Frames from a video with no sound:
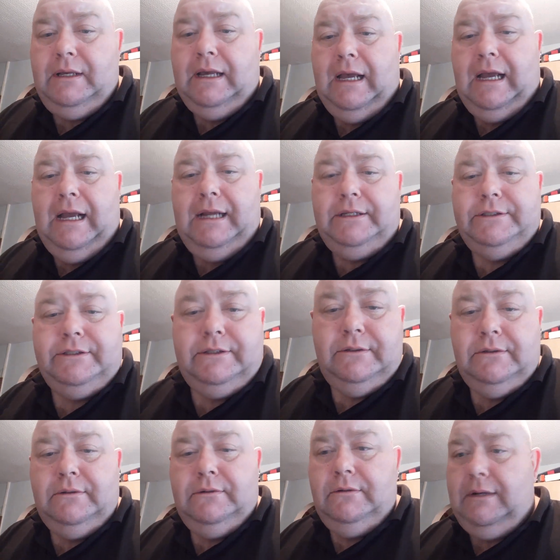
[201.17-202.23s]
and
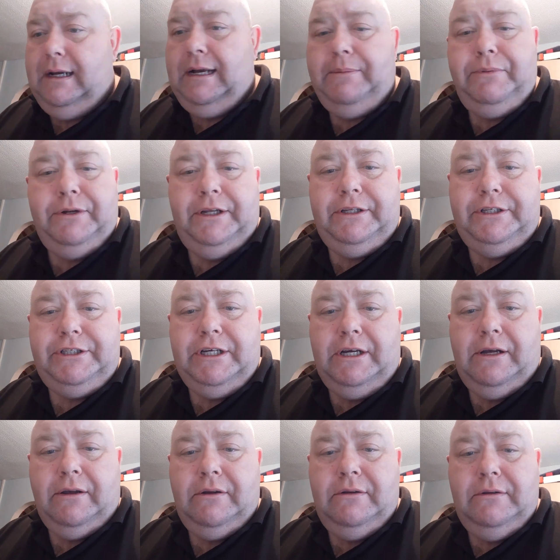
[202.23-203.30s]
how to put it in your
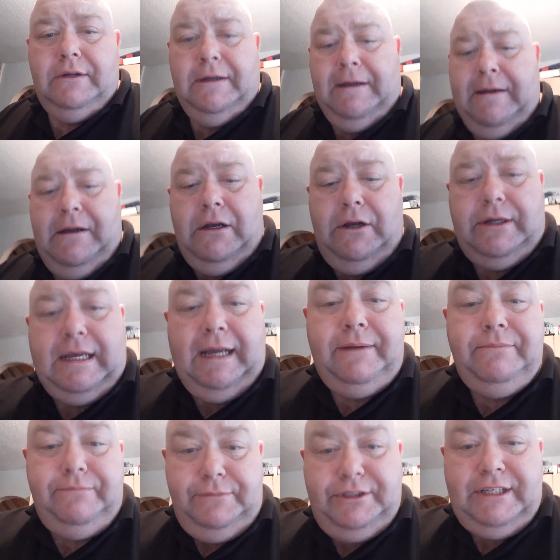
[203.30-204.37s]
jar. Okay,
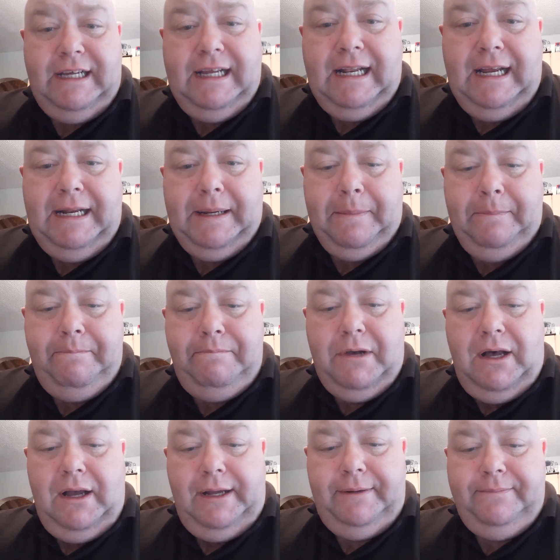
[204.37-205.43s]
see you later.
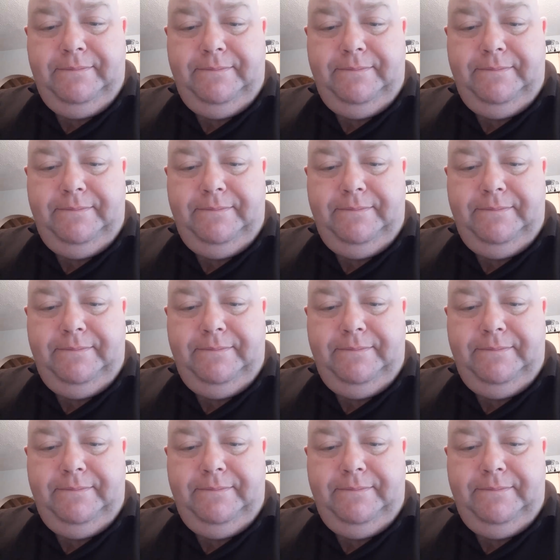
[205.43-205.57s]
Bye.